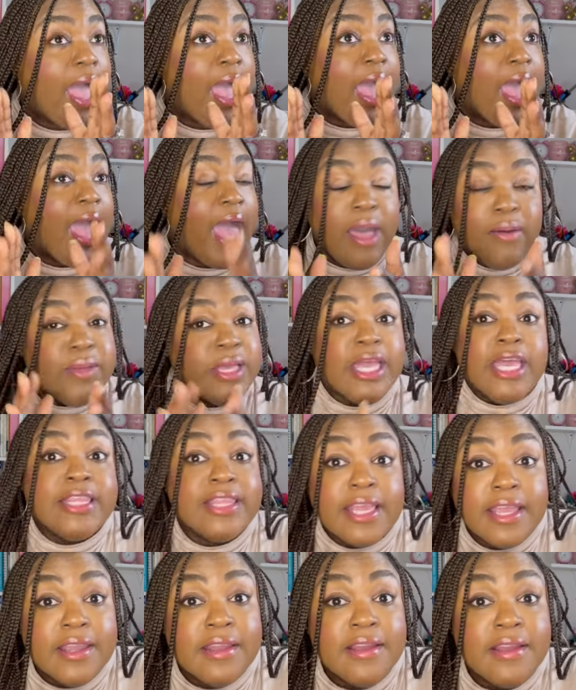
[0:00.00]
How we get
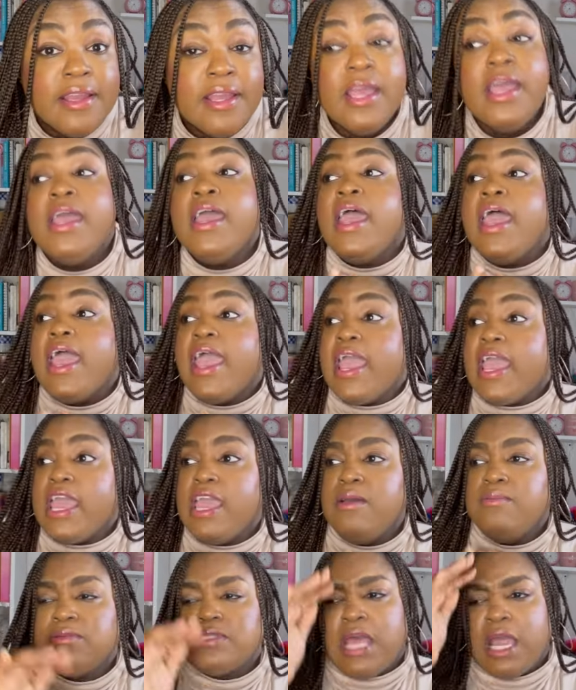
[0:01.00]
there? And he
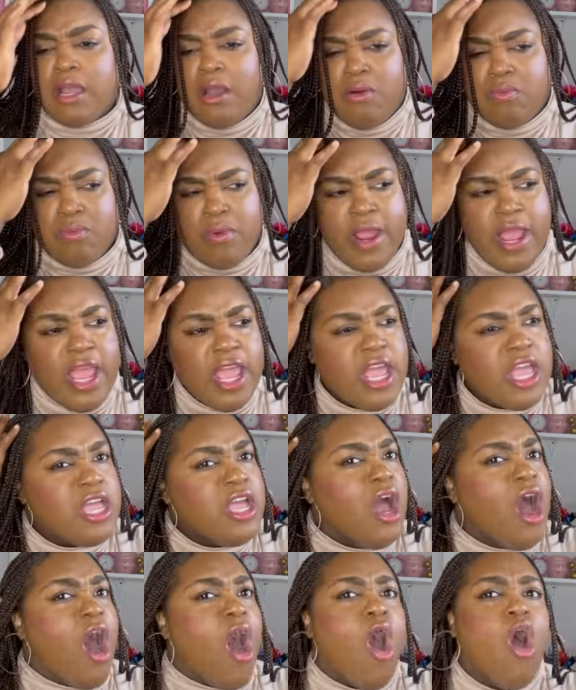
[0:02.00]
was like, a ring
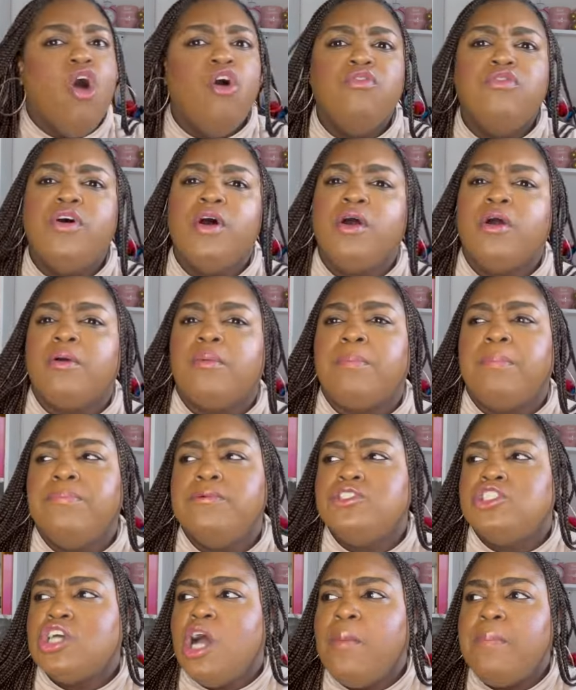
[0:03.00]
over
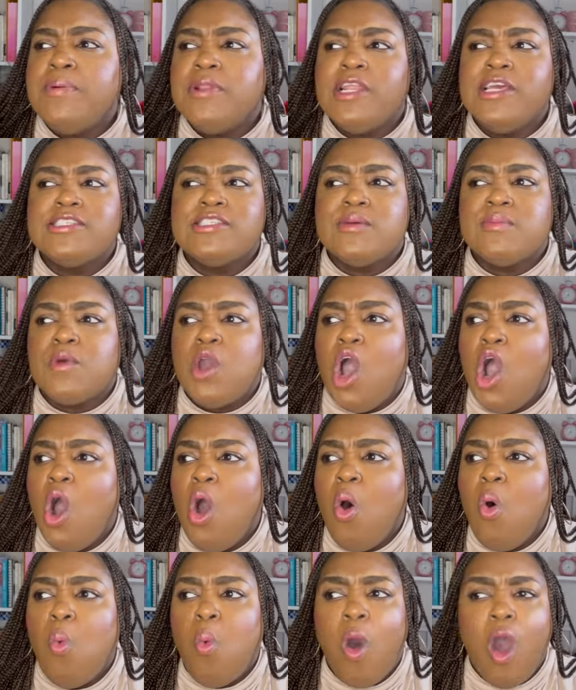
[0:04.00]
jumping in some
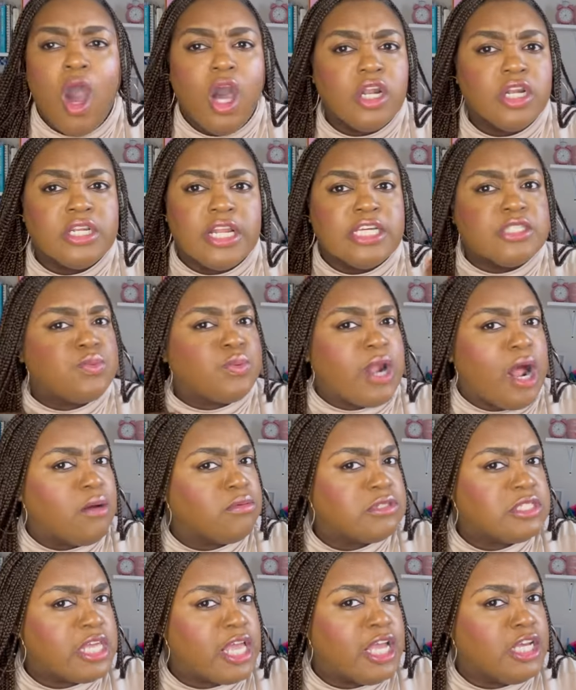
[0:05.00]
cold water? That's what I
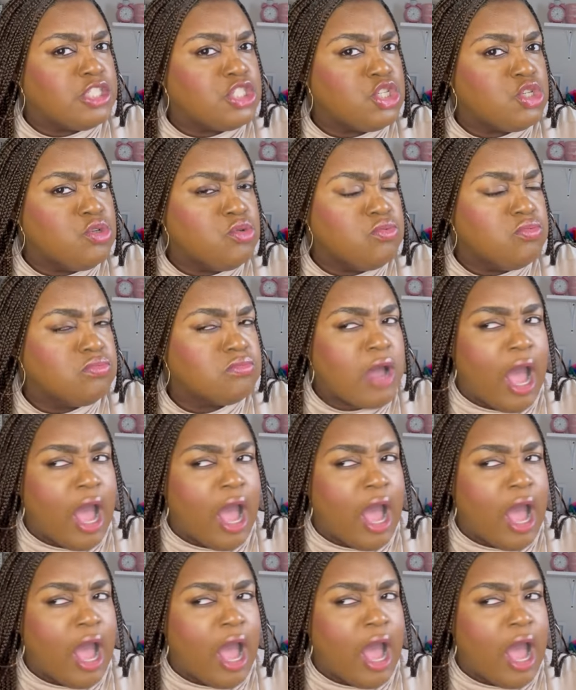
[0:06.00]
was saying too.